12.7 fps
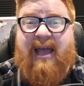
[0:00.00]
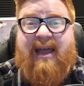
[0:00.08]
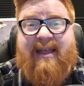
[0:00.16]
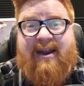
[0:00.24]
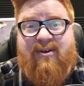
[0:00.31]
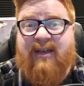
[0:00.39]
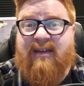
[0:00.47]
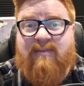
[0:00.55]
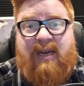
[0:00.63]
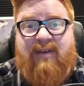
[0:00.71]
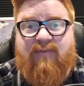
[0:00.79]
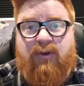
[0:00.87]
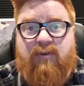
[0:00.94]
And they don't get as
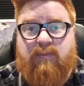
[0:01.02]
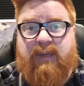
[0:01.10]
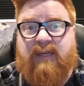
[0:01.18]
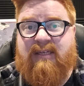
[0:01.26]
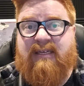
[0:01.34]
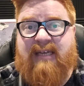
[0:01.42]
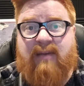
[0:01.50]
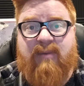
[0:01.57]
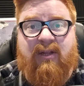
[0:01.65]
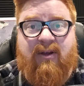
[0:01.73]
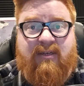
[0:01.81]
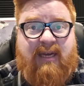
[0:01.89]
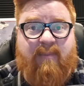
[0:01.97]
many views because they take me a
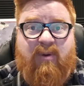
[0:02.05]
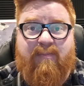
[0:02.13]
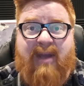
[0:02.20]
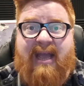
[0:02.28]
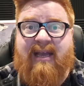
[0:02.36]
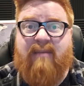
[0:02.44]
long time to make.